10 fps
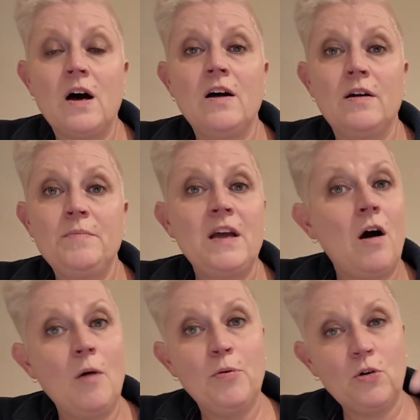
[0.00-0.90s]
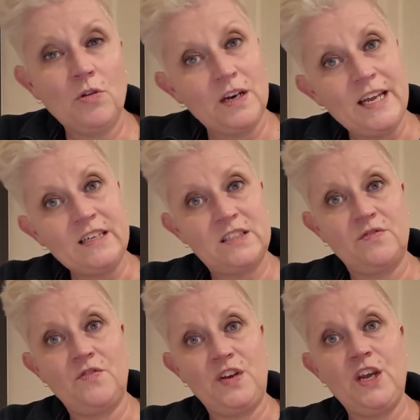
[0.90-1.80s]
I'll put all the links of
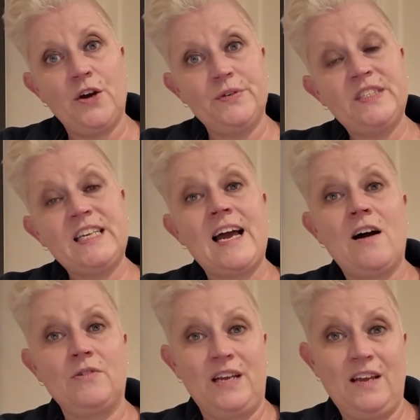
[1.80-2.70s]
the videos down